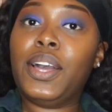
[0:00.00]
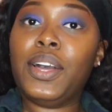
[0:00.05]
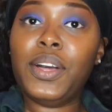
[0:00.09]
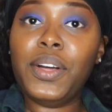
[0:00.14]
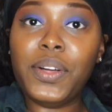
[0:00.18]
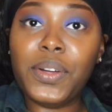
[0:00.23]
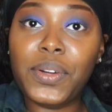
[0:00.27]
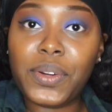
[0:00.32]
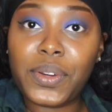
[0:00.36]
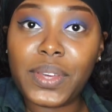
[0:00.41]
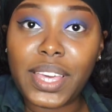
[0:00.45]

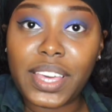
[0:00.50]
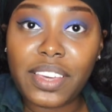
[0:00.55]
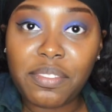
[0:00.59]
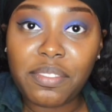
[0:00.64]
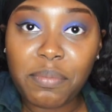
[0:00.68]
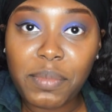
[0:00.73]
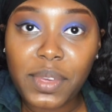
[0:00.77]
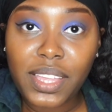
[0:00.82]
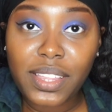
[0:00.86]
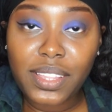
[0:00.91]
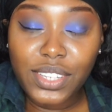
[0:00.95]
Oh, give
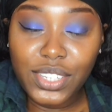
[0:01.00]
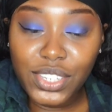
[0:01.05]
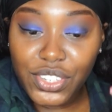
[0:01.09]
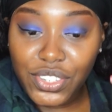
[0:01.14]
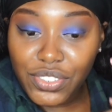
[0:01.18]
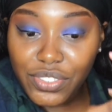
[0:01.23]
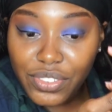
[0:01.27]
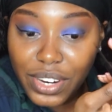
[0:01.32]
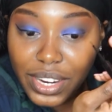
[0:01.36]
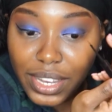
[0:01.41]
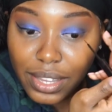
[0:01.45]
me the
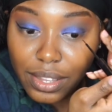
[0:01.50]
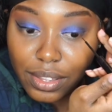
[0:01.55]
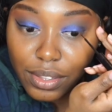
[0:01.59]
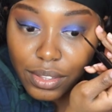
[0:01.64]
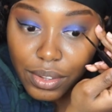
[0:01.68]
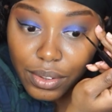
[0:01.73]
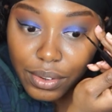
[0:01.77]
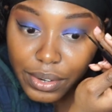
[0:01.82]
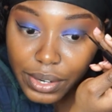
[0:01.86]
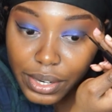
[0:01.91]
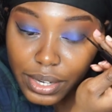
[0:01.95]
strength,
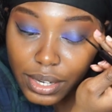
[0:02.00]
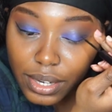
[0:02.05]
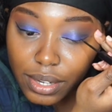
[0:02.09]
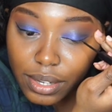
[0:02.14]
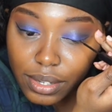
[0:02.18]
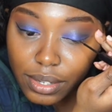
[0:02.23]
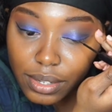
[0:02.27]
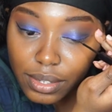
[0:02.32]
Lord.